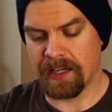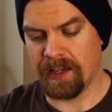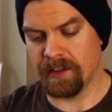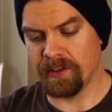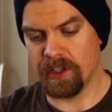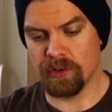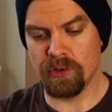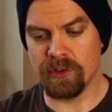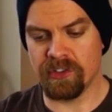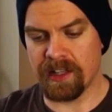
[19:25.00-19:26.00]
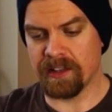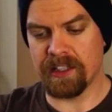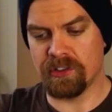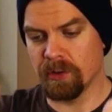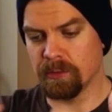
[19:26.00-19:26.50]
And, you know, do it
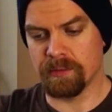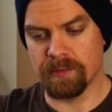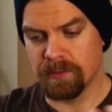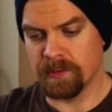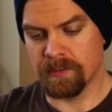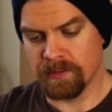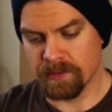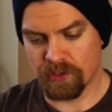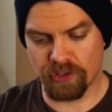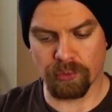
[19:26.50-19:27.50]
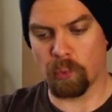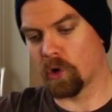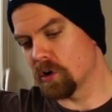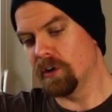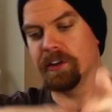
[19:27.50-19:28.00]
gently. Don't
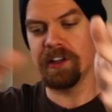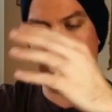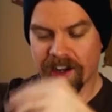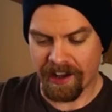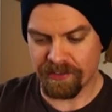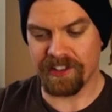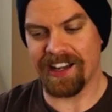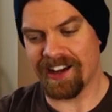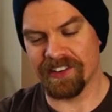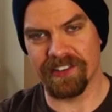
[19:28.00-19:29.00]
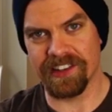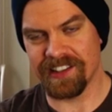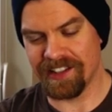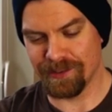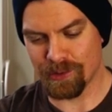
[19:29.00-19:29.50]
swirl your coffee out of the
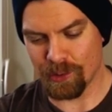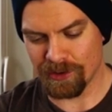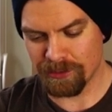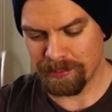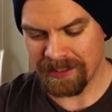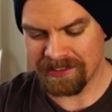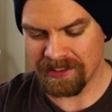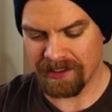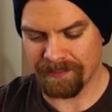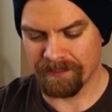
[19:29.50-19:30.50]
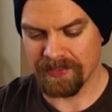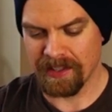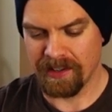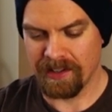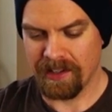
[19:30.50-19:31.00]
thing, of course, but
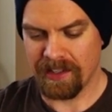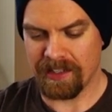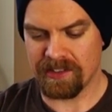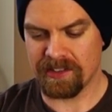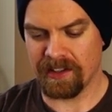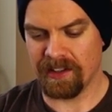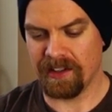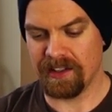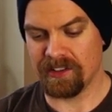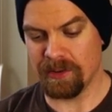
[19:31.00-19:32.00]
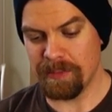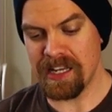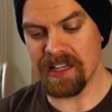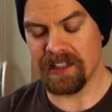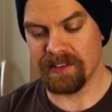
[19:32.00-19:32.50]
to
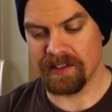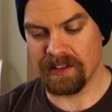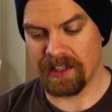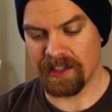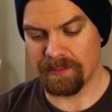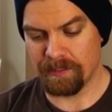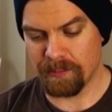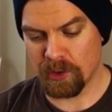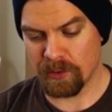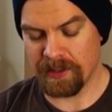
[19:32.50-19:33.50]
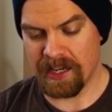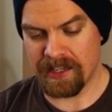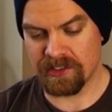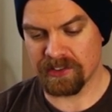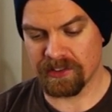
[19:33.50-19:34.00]
me, it
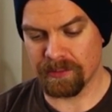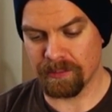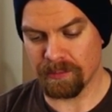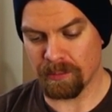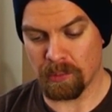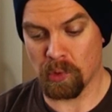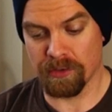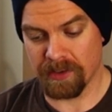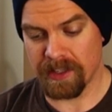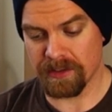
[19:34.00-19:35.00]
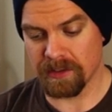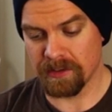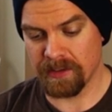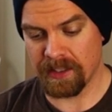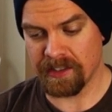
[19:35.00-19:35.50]
creates more
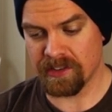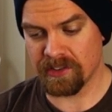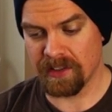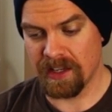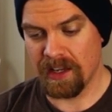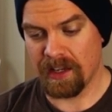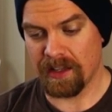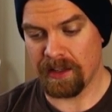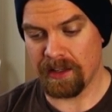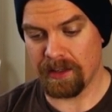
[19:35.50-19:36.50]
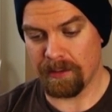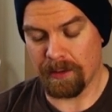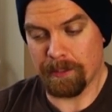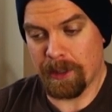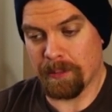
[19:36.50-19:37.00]
flavor. At least,
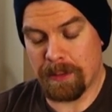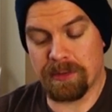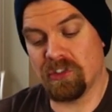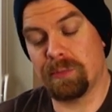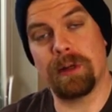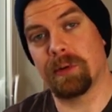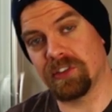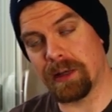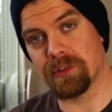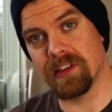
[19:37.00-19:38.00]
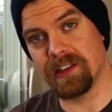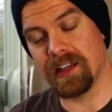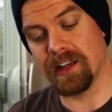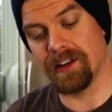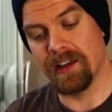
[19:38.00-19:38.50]
it might just be a perception
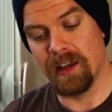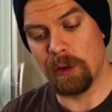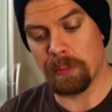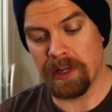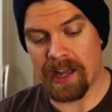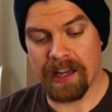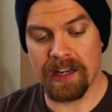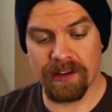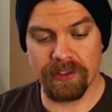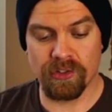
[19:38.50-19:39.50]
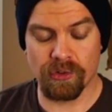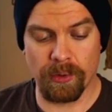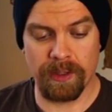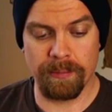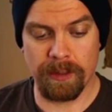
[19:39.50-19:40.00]
thing, but I have
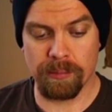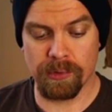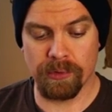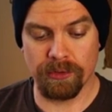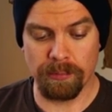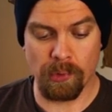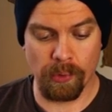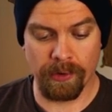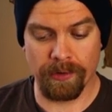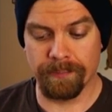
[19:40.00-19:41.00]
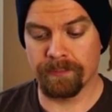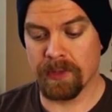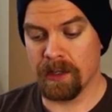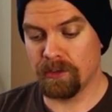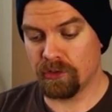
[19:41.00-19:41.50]
enjoyed my brews more
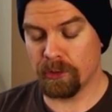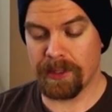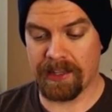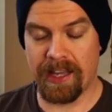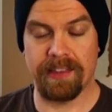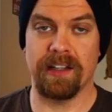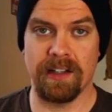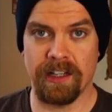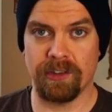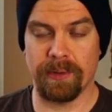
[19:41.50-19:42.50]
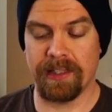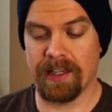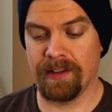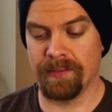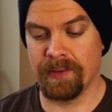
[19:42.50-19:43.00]
doing that than not doing
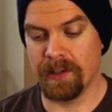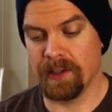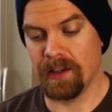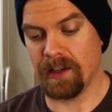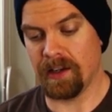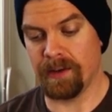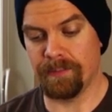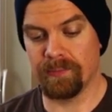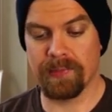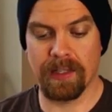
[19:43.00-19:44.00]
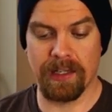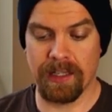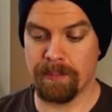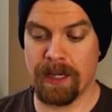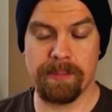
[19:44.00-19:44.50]
that.
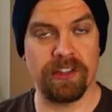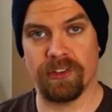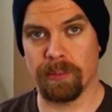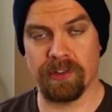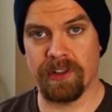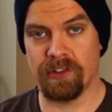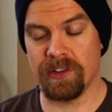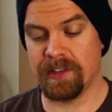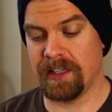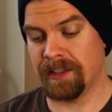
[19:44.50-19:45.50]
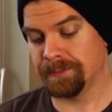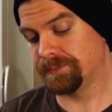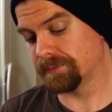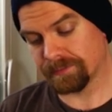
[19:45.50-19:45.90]
It might be a superstition thing.